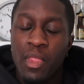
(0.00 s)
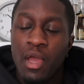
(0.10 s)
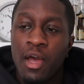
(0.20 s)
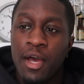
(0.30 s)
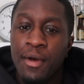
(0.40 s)

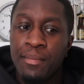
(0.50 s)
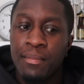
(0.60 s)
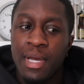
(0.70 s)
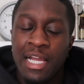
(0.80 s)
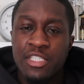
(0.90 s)

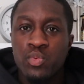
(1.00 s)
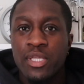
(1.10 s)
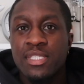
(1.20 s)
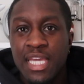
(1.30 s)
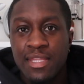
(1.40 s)
I just
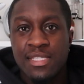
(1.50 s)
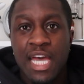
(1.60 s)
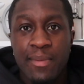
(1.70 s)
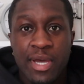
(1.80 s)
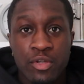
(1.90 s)
want to take the
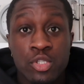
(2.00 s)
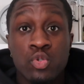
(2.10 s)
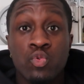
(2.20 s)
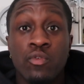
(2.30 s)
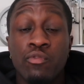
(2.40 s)
time out
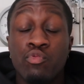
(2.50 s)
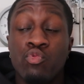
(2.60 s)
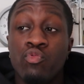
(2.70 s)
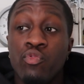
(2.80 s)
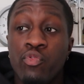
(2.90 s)
to
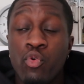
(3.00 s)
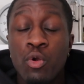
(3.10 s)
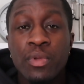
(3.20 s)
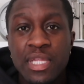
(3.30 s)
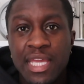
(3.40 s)

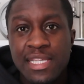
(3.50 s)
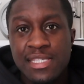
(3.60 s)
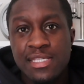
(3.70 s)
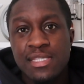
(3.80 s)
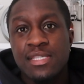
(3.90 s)
formally and
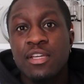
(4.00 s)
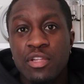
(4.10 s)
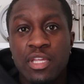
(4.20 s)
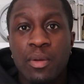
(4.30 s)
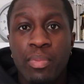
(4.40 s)

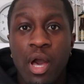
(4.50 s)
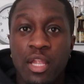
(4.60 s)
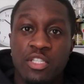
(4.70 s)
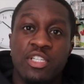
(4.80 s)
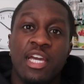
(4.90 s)
sincerely
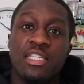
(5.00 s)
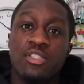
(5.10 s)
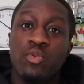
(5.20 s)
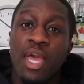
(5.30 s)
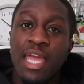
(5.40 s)
apologize
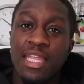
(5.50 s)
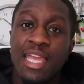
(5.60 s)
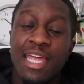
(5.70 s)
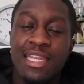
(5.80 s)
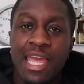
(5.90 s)
to
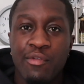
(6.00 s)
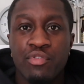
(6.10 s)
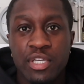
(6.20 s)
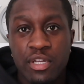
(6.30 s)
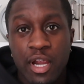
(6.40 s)
any and
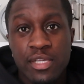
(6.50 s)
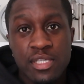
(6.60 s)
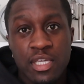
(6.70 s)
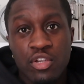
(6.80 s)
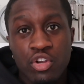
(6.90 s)
every
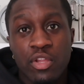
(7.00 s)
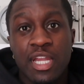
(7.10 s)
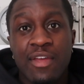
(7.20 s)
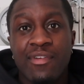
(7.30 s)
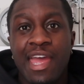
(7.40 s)
dark-skinned girl
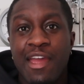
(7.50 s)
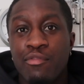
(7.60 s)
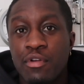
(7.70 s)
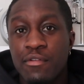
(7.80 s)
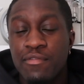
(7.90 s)
that I've
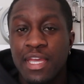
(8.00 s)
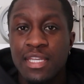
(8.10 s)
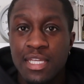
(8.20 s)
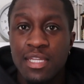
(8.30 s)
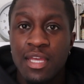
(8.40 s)
ever
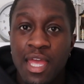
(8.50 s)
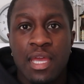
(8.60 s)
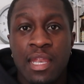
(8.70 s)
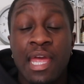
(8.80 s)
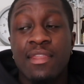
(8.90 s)
offended,
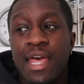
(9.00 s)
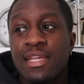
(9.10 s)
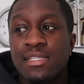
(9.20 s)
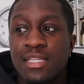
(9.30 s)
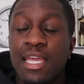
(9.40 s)
and that
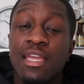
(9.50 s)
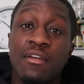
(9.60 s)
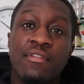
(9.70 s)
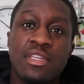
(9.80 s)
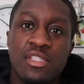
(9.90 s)
is taking
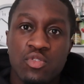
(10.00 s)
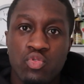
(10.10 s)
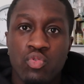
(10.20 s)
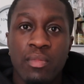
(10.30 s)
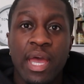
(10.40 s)
offense
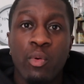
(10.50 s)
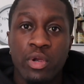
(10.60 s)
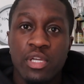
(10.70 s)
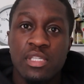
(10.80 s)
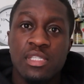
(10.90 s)
to my
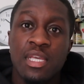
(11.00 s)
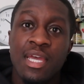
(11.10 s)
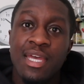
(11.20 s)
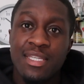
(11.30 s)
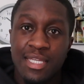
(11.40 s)
words
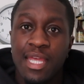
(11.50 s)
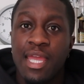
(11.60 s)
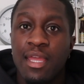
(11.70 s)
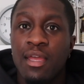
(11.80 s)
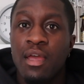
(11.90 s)
today.